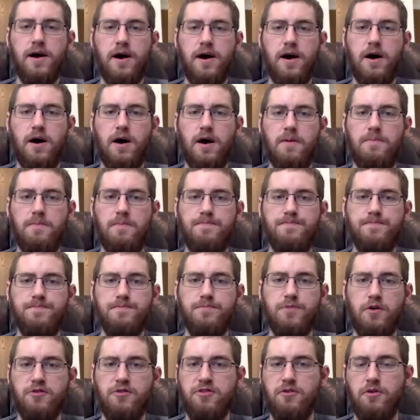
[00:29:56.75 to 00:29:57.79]
Um,
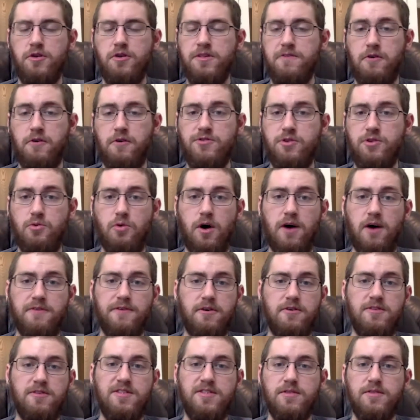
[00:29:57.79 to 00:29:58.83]
those are his first two
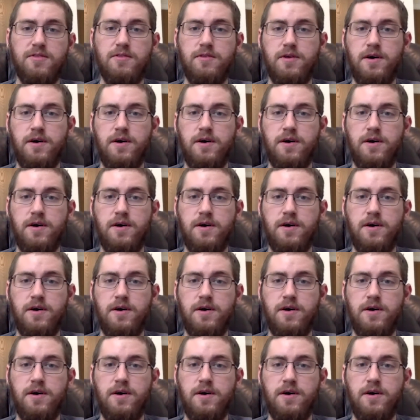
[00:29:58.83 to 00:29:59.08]
offers.